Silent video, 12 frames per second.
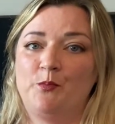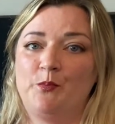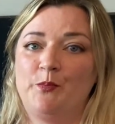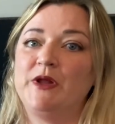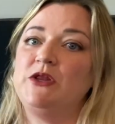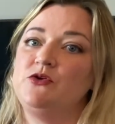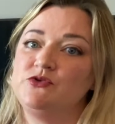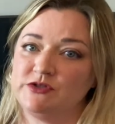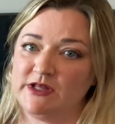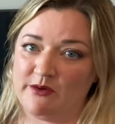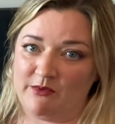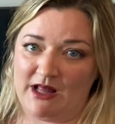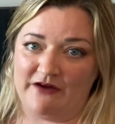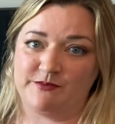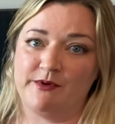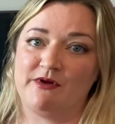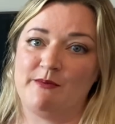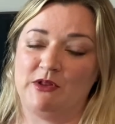But usually that will have to
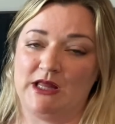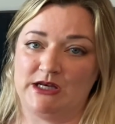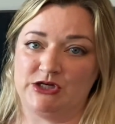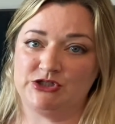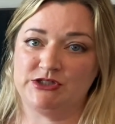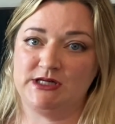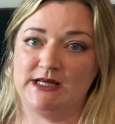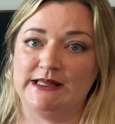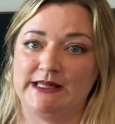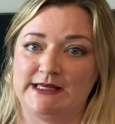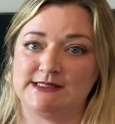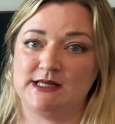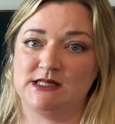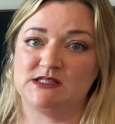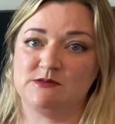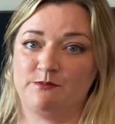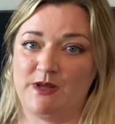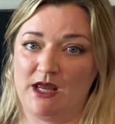be replenished unless
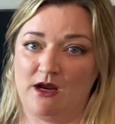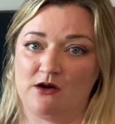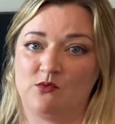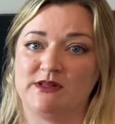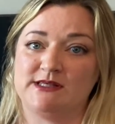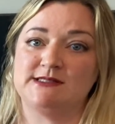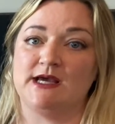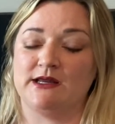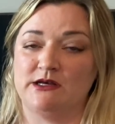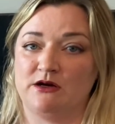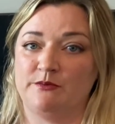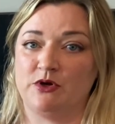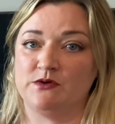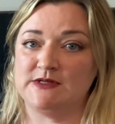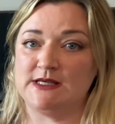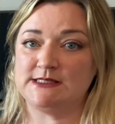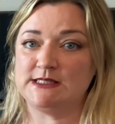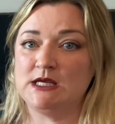it's paired with a secondary
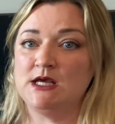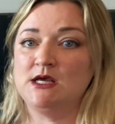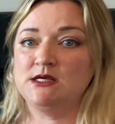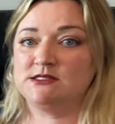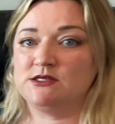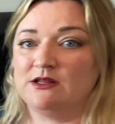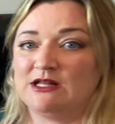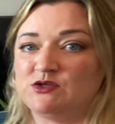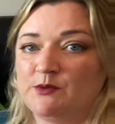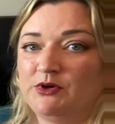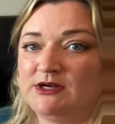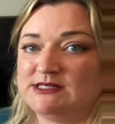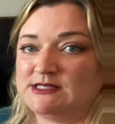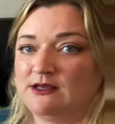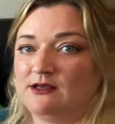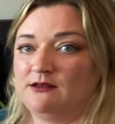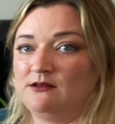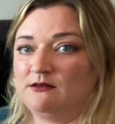process. So that's why I put as
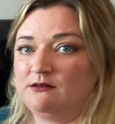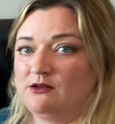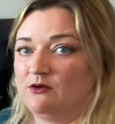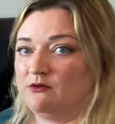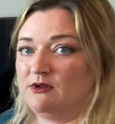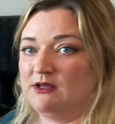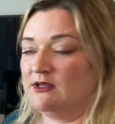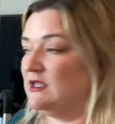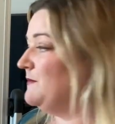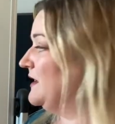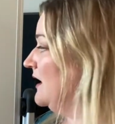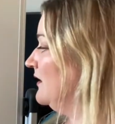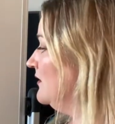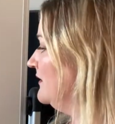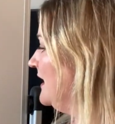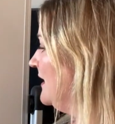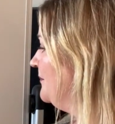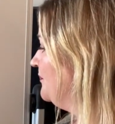a, keep an eye on
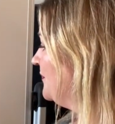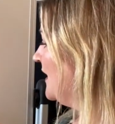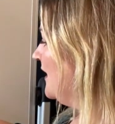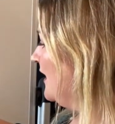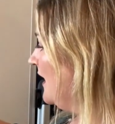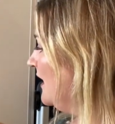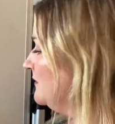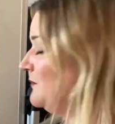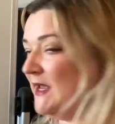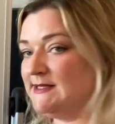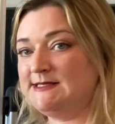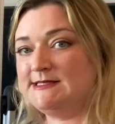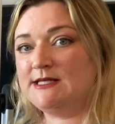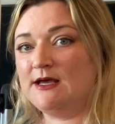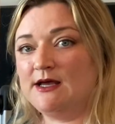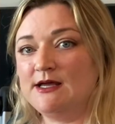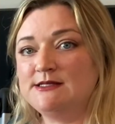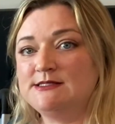that. And
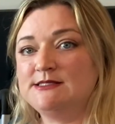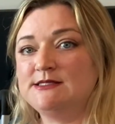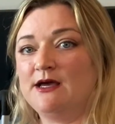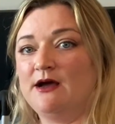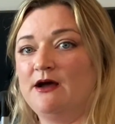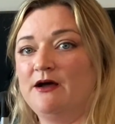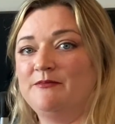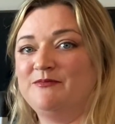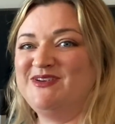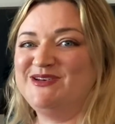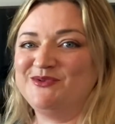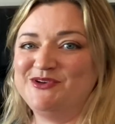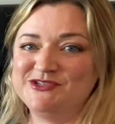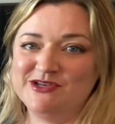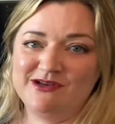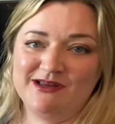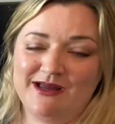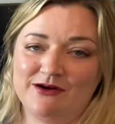pesticides, we don't
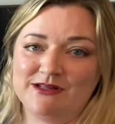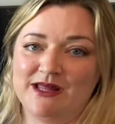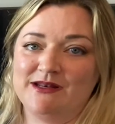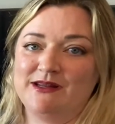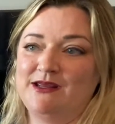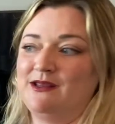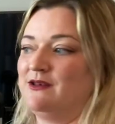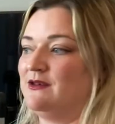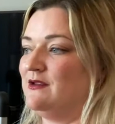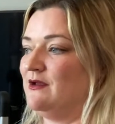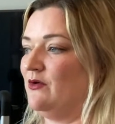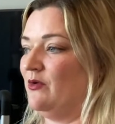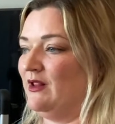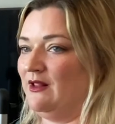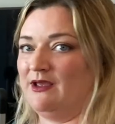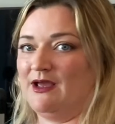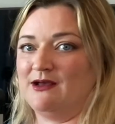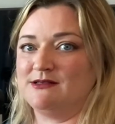usually encounter that in oil
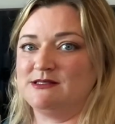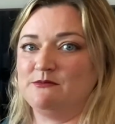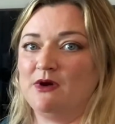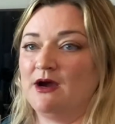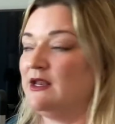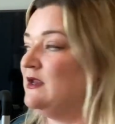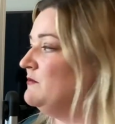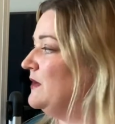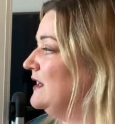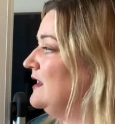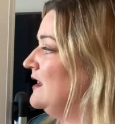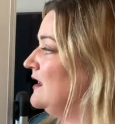and gas and mining, but